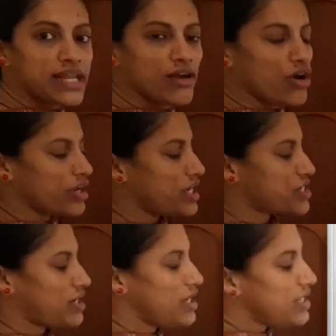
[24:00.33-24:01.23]
is
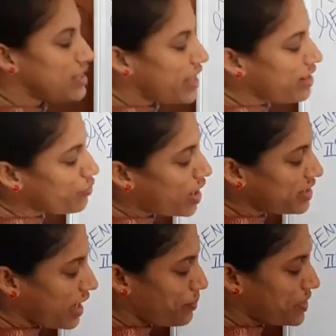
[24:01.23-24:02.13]
elongation. Then
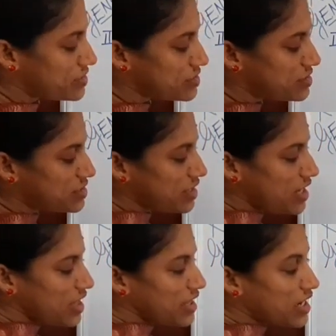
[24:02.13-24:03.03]
what happens is
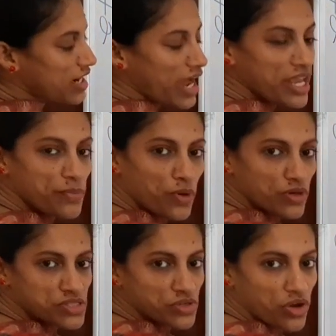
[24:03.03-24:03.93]
the
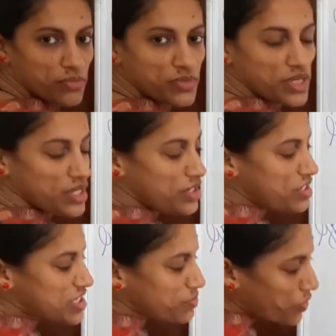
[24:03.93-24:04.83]
ribosome
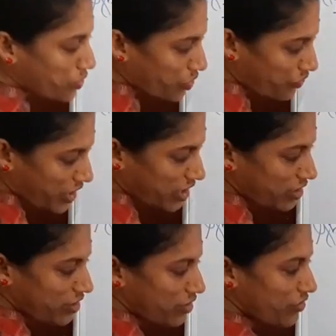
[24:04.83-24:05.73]
is
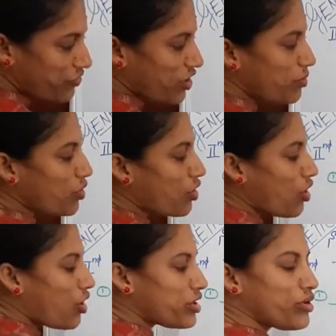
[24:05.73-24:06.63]
moving from
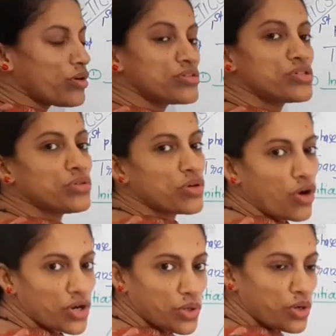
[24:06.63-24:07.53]
codon to
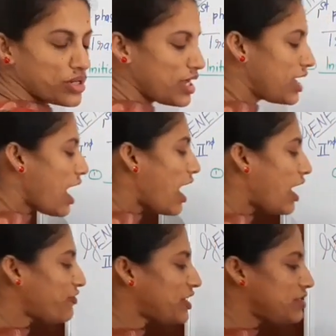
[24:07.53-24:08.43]
codon.
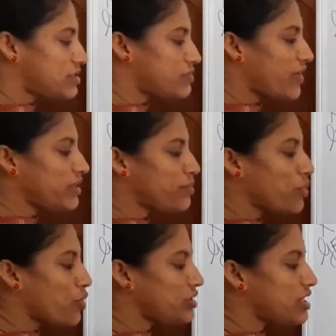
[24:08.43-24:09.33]
After this, when
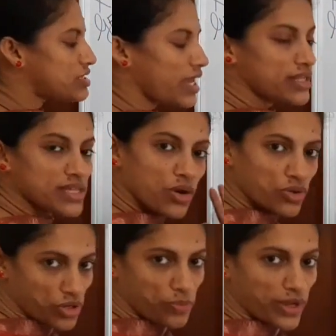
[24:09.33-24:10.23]
both the sites
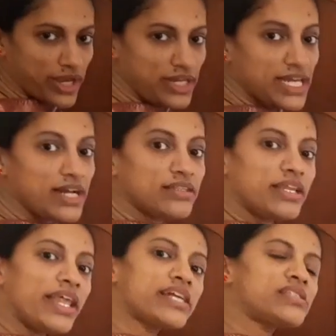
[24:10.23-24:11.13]
are occupied,
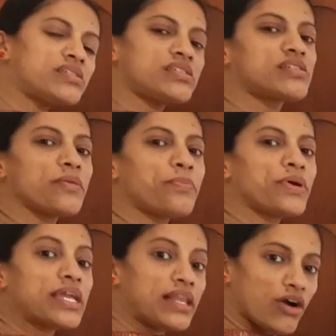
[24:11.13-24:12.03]
the next
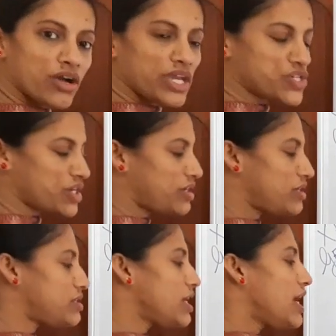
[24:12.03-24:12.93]
step, elongation,
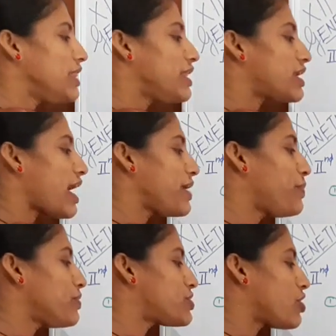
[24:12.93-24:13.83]
is the
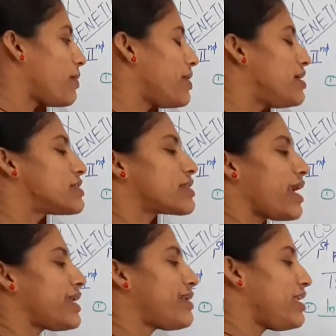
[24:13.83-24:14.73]
ribosome
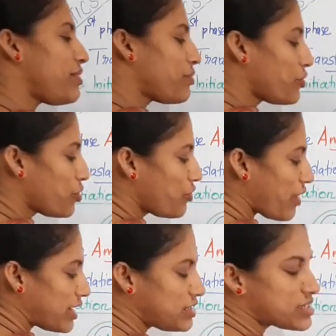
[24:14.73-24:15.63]
slightly move
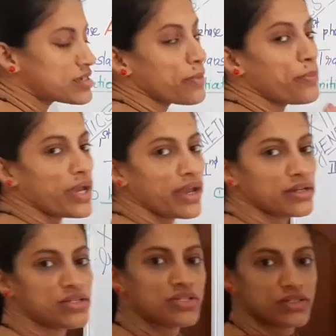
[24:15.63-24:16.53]
one step
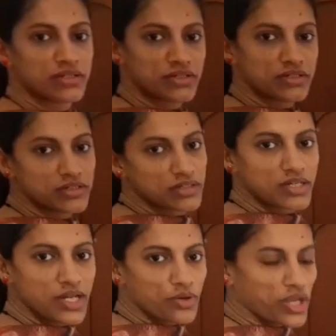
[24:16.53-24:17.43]
ahead.
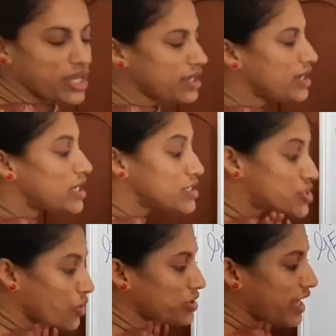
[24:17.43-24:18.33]
Okay?
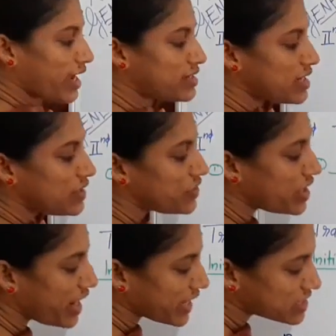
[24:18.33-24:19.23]
So that
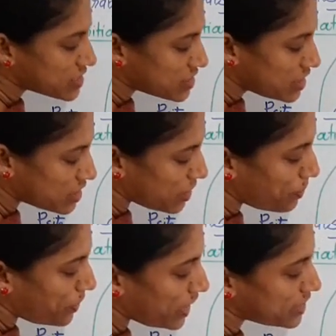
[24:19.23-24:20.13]
the next
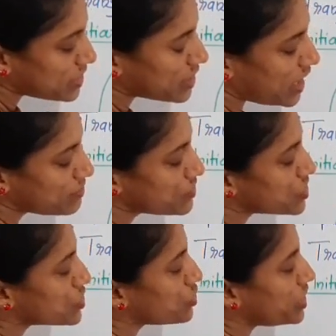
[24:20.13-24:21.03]
triplet
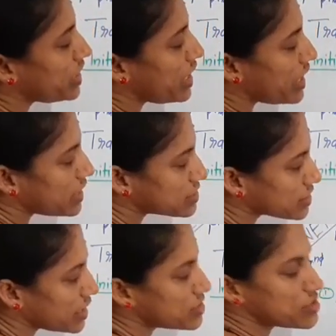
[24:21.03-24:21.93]
comes to the A
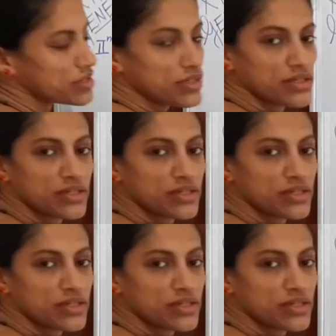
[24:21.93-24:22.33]
site.